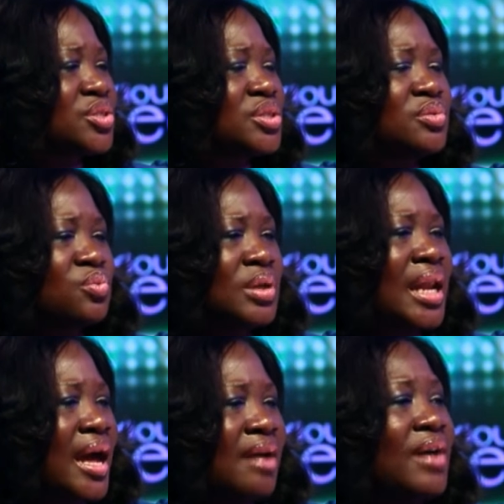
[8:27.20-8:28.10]
And I
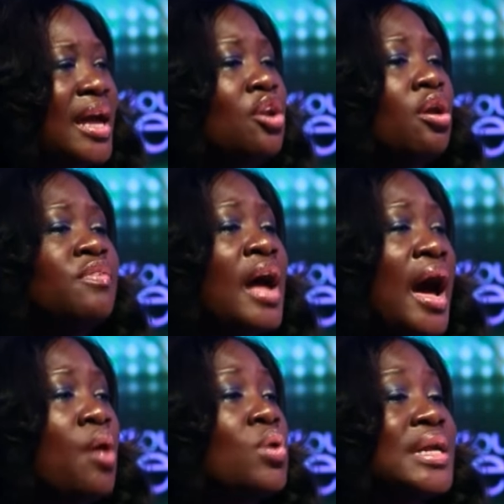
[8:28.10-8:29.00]
just would have, I
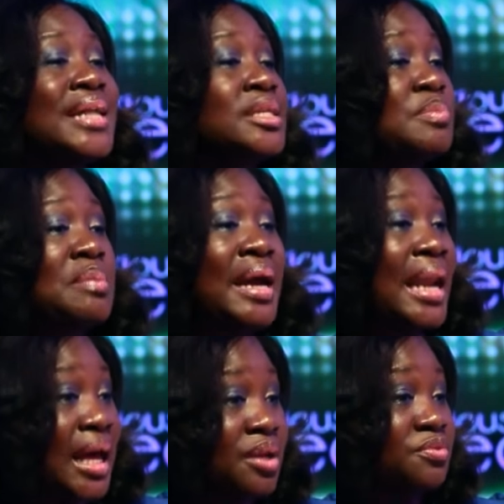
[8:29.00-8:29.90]
love, I wanted that to
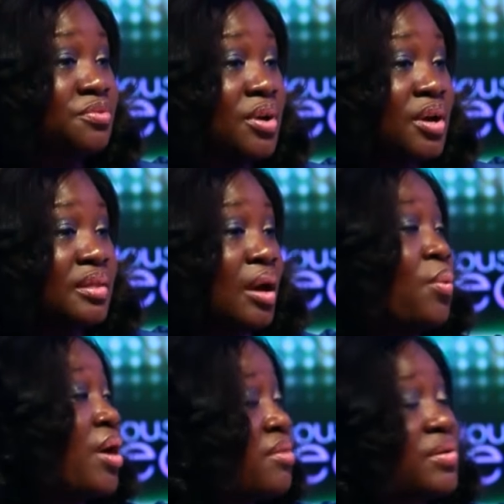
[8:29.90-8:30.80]
be my life.
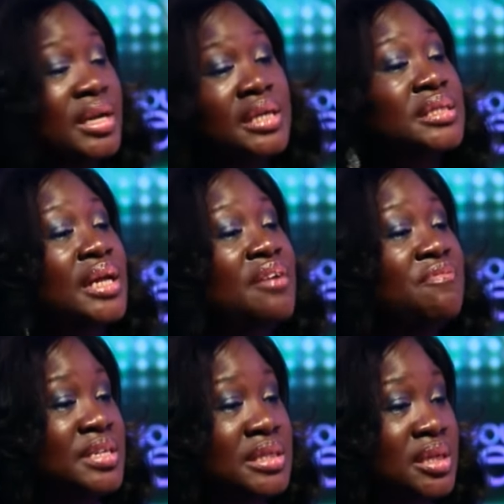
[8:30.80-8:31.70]
That wherever it
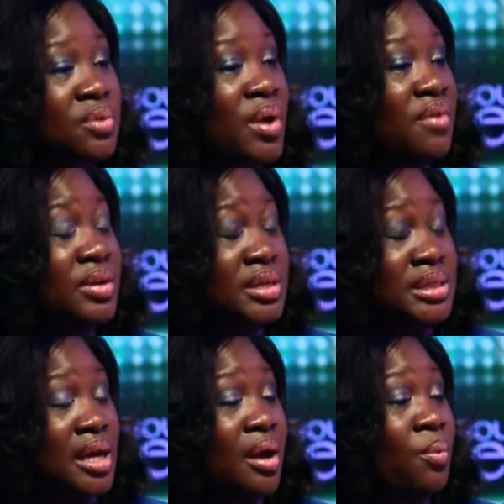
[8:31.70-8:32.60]
is that I visited,
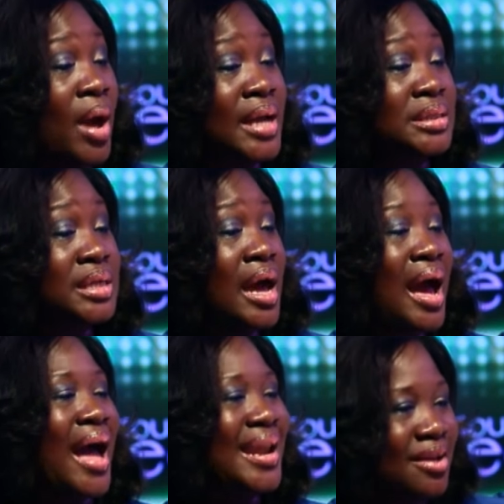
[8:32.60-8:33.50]
wherever it is that I
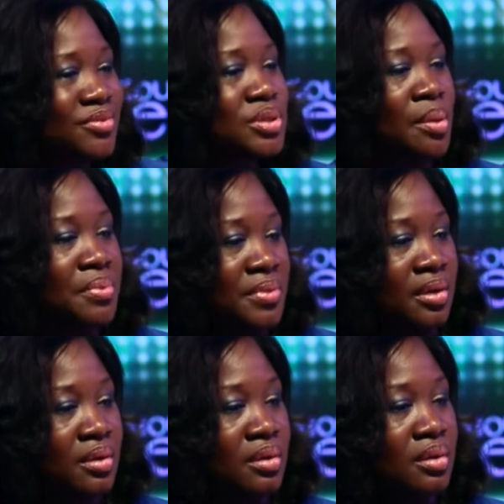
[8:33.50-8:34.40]
went, I left
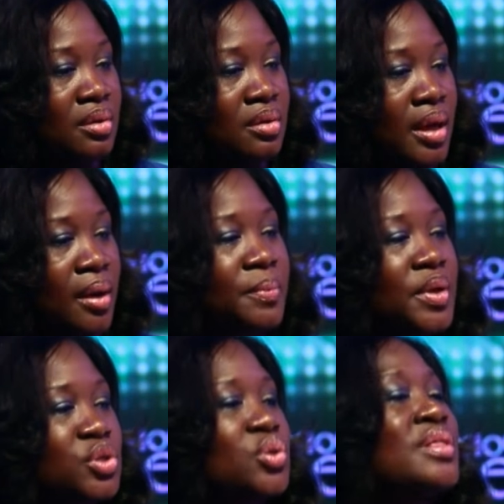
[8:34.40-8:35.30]
something. Mm-hmm.
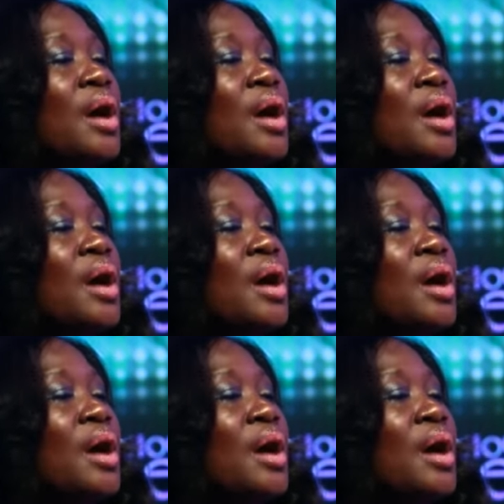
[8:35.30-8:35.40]
Yeah.